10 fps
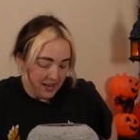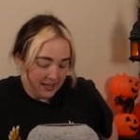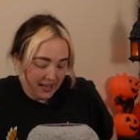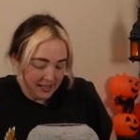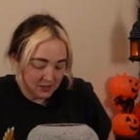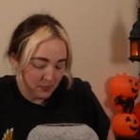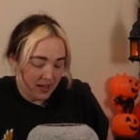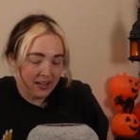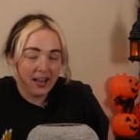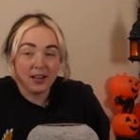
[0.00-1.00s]
It has
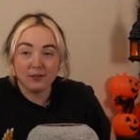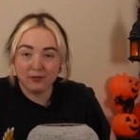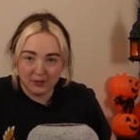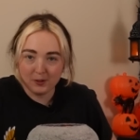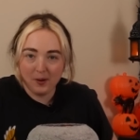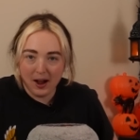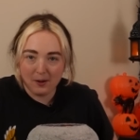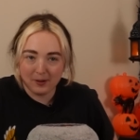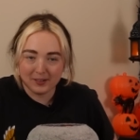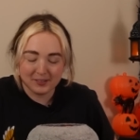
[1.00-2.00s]
been a few
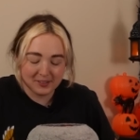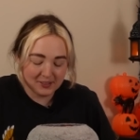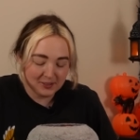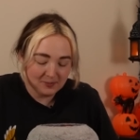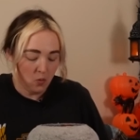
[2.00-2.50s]
hours.